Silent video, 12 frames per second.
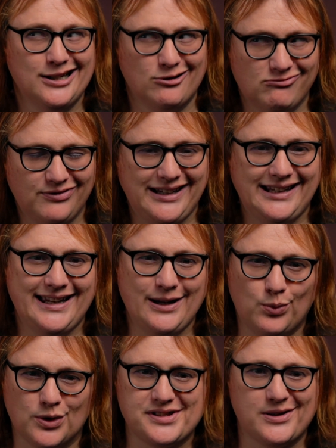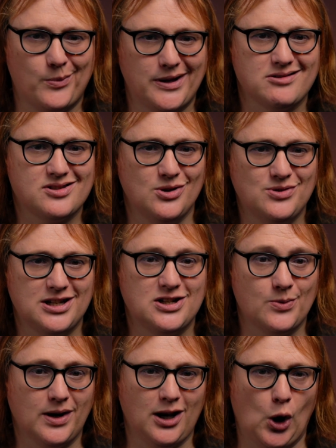really wasn't well suited
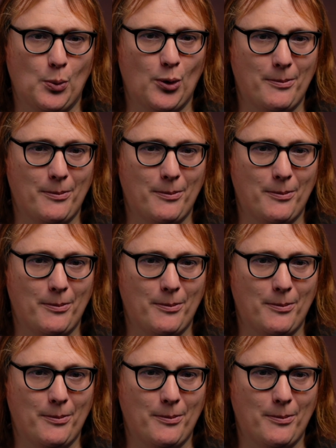to a global